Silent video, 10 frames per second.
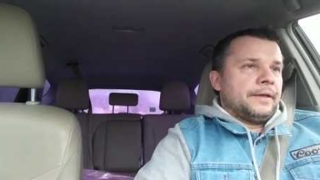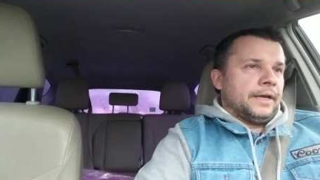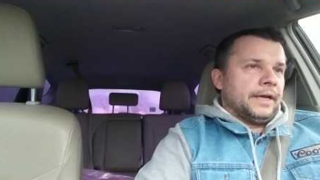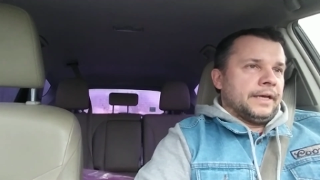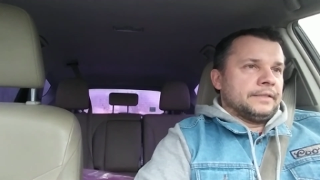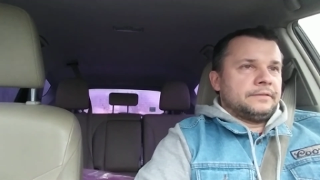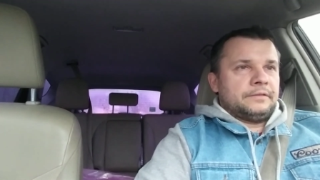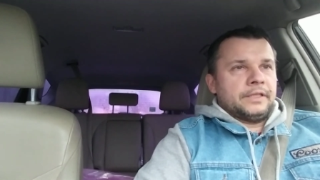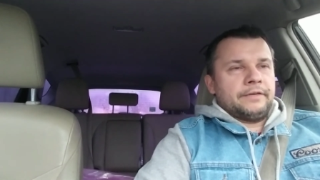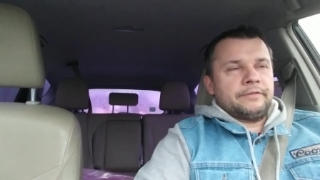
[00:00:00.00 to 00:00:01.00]
and
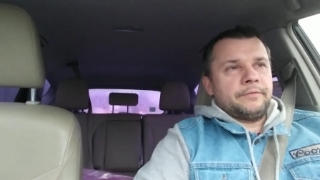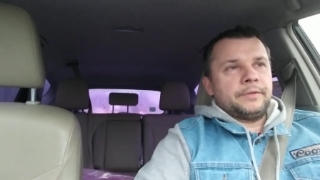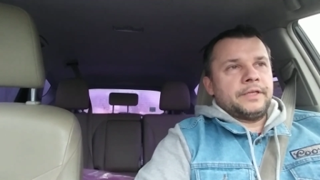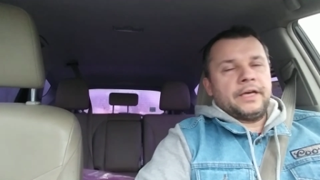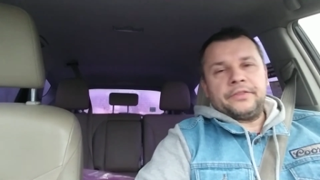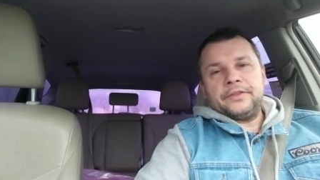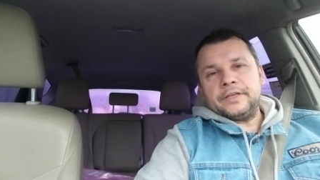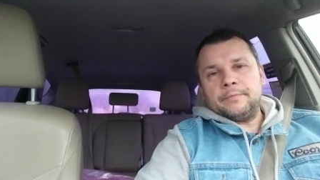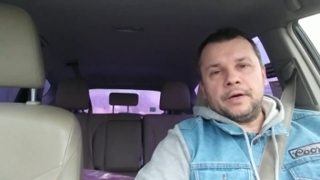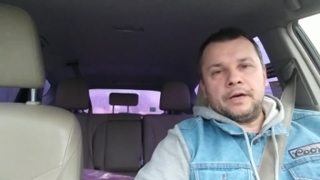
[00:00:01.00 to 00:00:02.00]
inevitably I
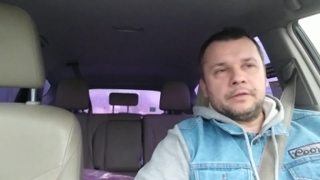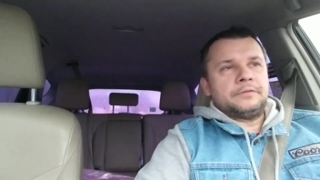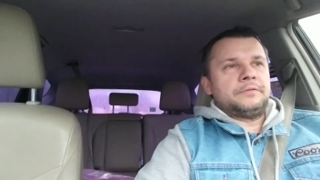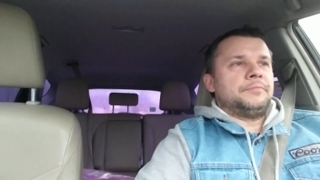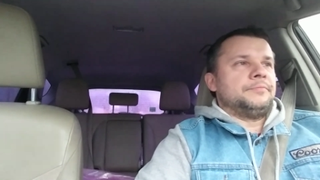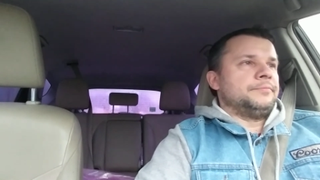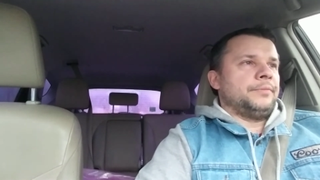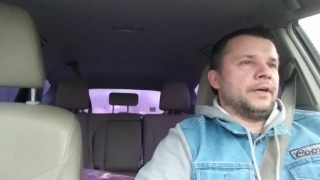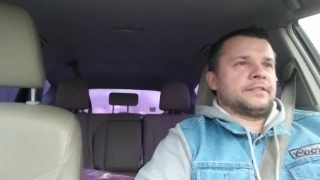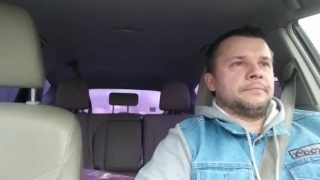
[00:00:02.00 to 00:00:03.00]
think about
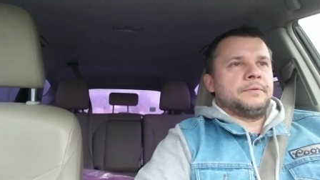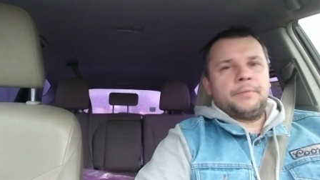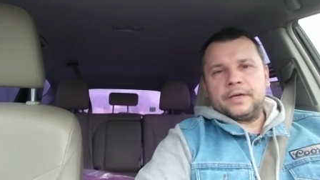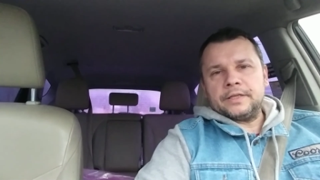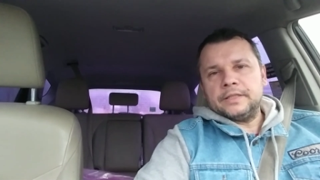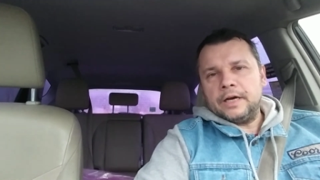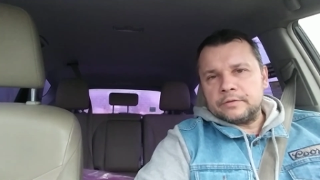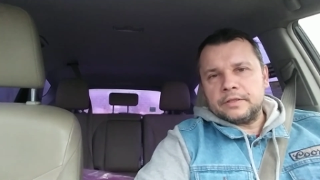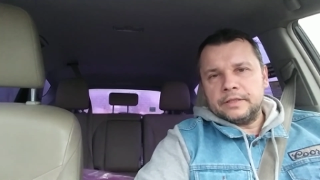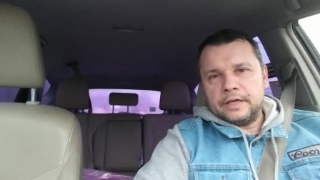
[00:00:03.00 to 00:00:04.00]
possible bugging out
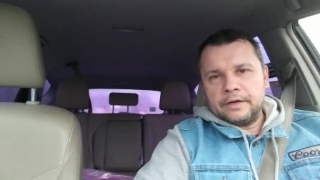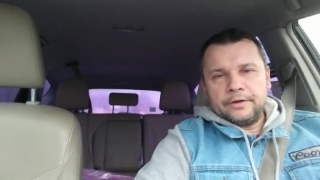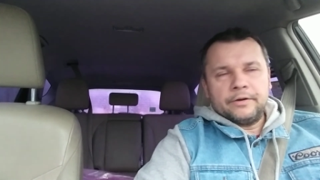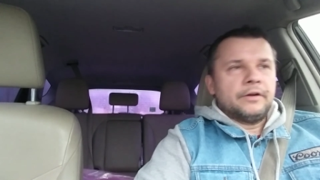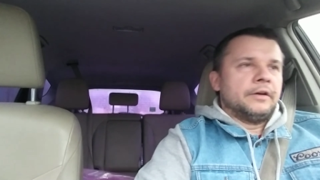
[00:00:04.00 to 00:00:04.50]
scenario.